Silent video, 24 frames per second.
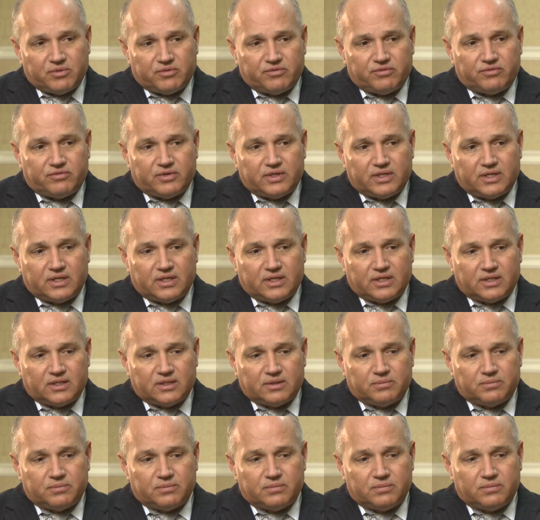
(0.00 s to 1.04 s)
of
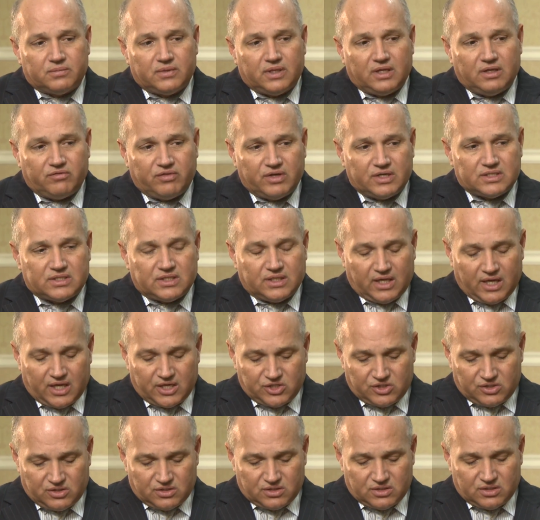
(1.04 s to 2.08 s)

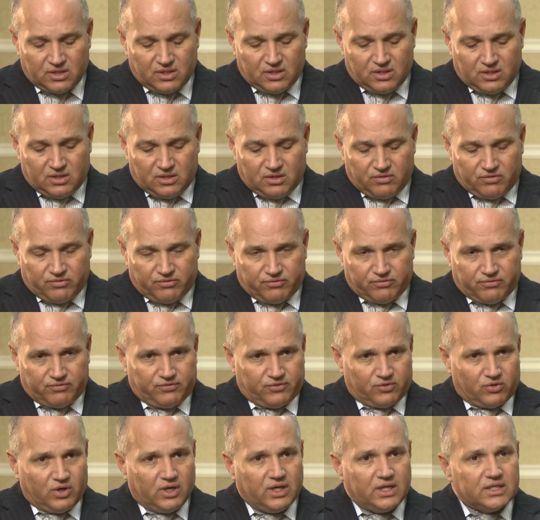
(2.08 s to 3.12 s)
investigations,
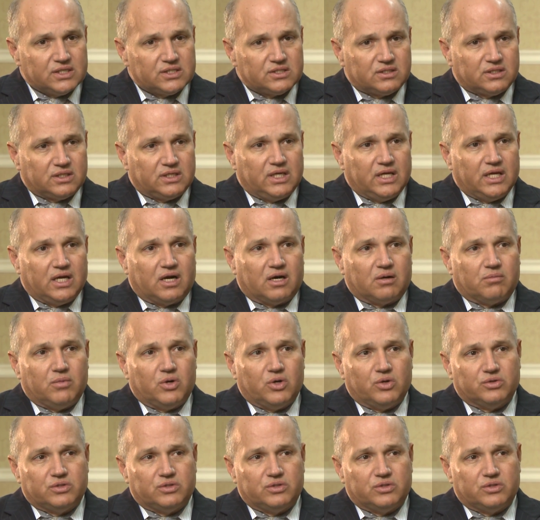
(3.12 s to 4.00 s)
for us to get the